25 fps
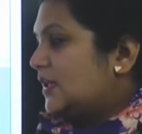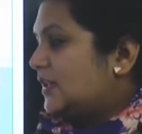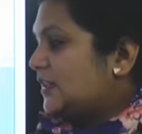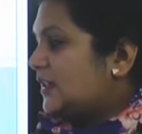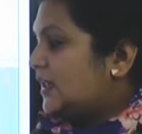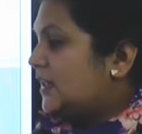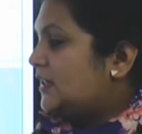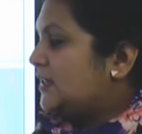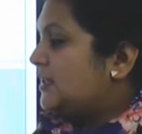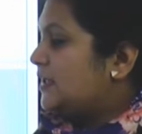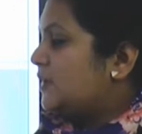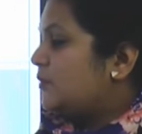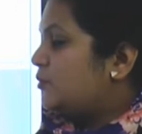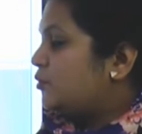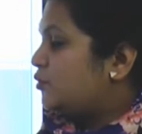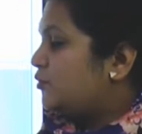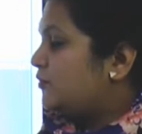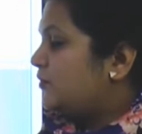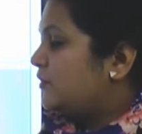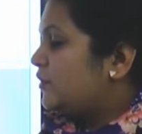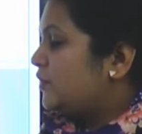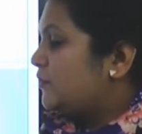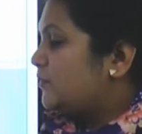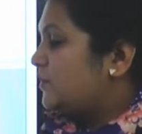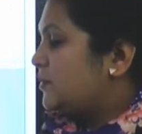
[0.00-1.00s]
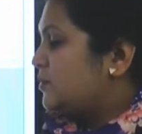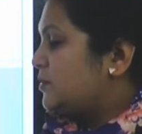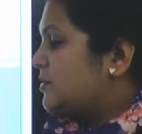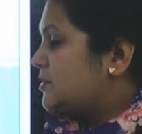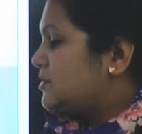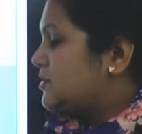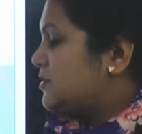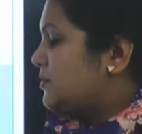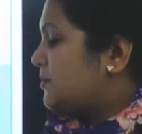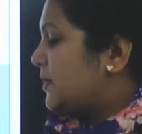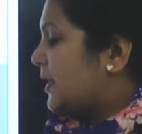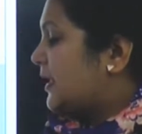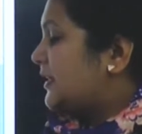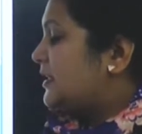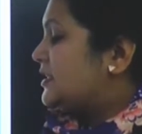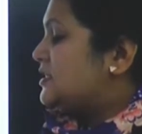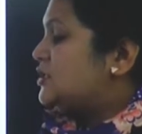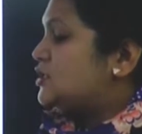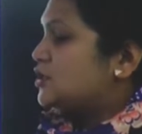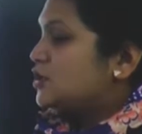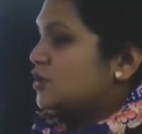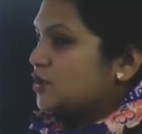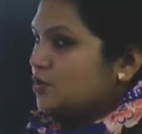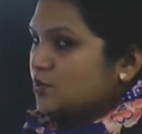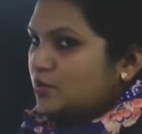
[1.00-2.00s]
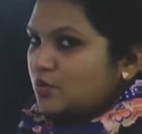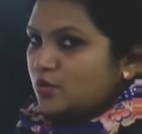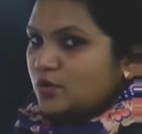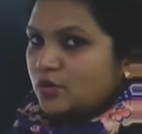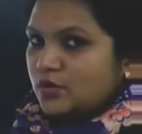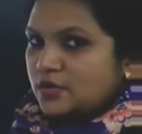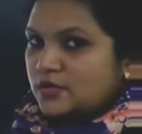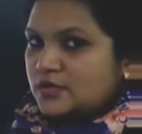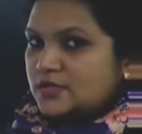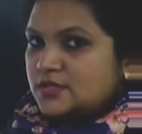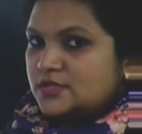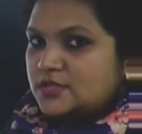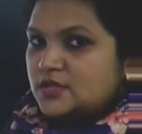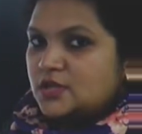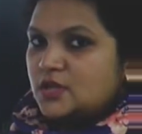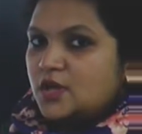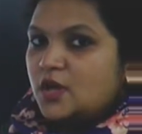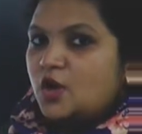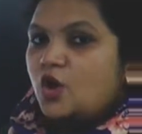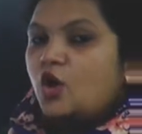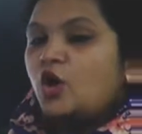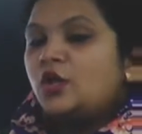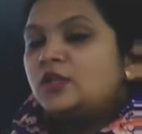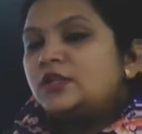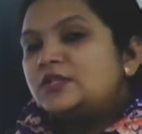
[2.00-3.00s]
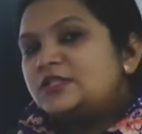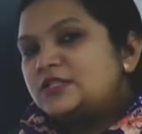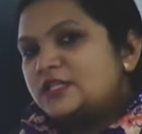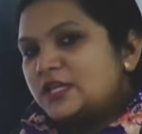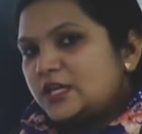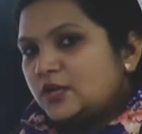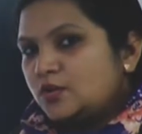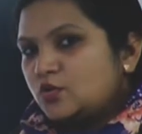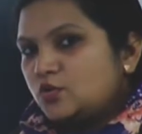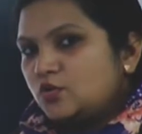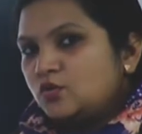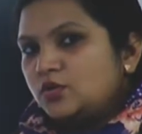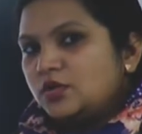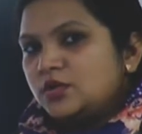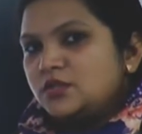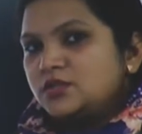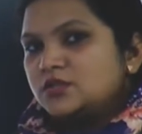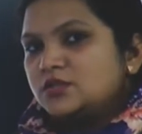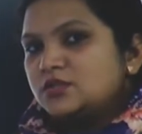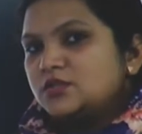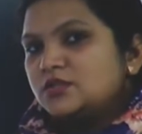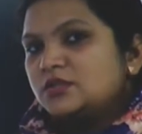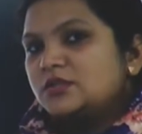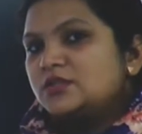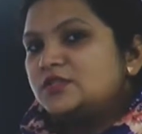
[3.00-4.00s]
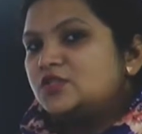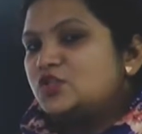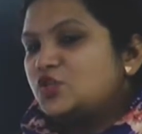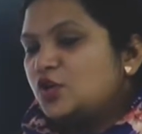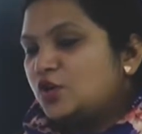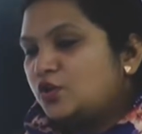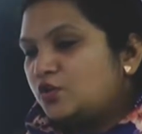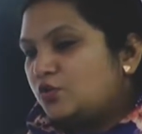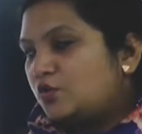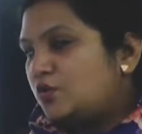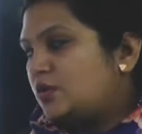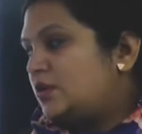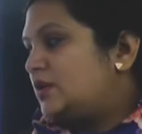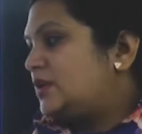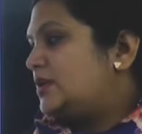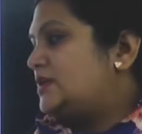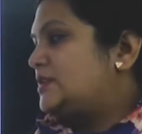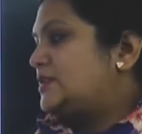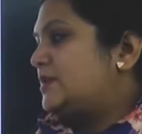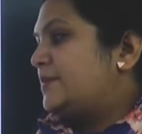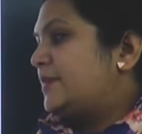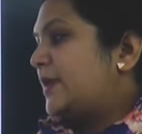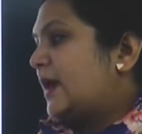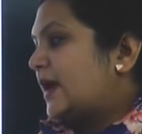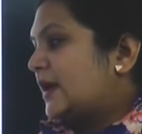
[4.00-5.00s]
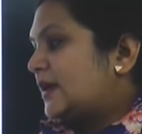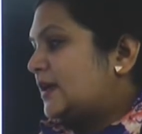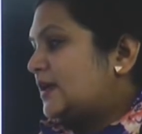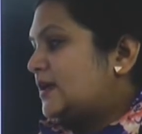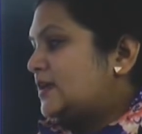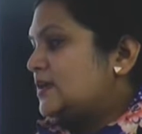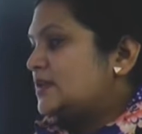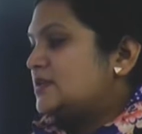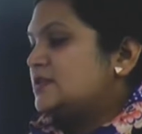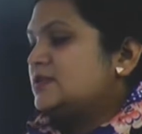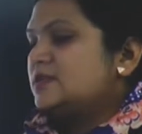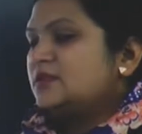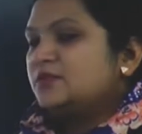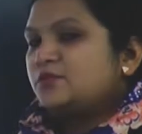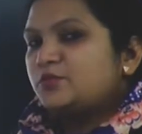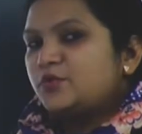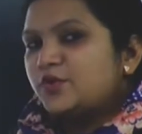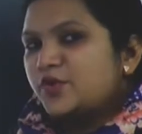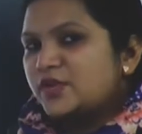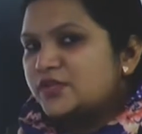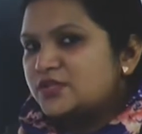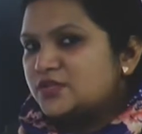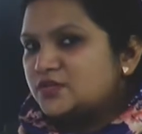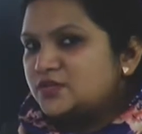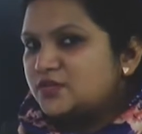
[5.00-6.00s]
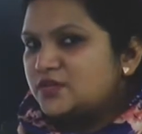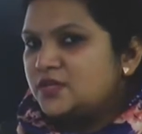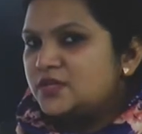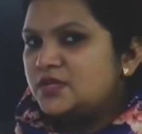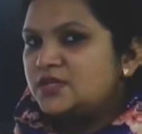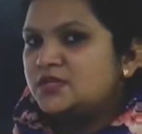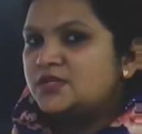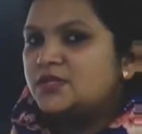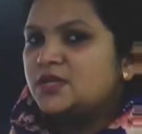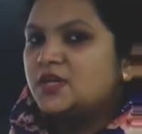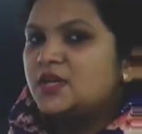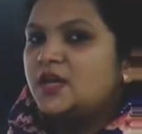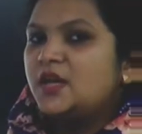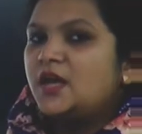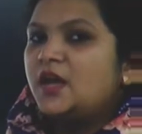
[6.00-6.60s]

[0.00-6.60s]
Then the approval of the merger by the shareholders, all the stakeholders, the shareholders, the bankers, the trustees,